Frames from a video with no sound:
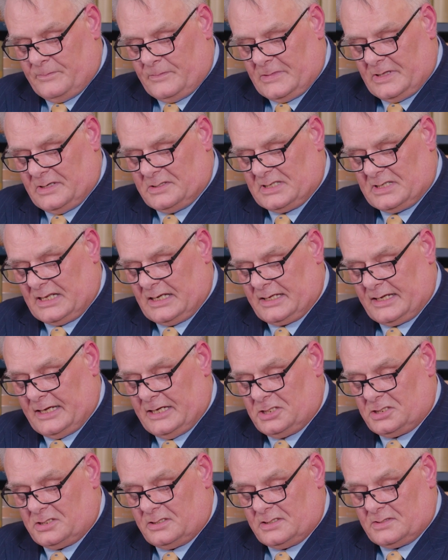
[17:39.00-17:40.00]
Those
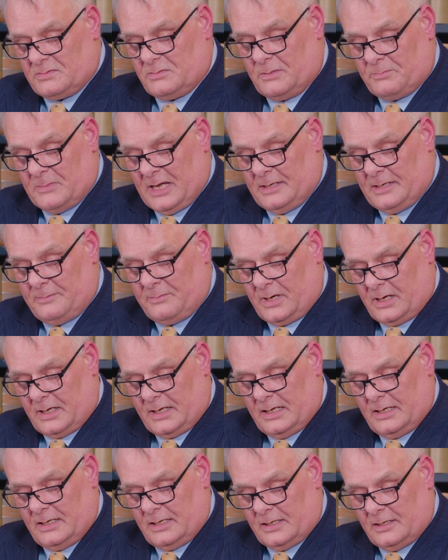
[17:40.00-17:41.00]
allegations were made
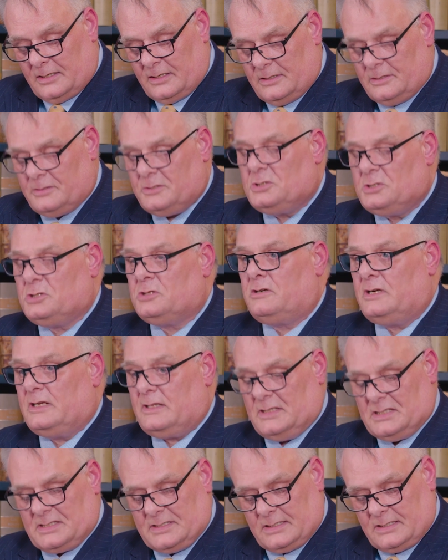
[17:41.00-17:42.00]
by her during
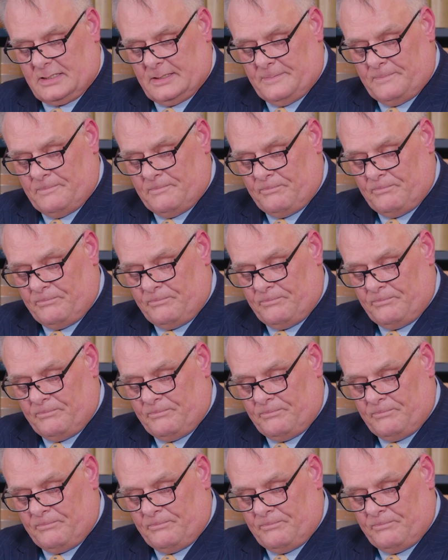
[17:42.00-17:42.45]
this time.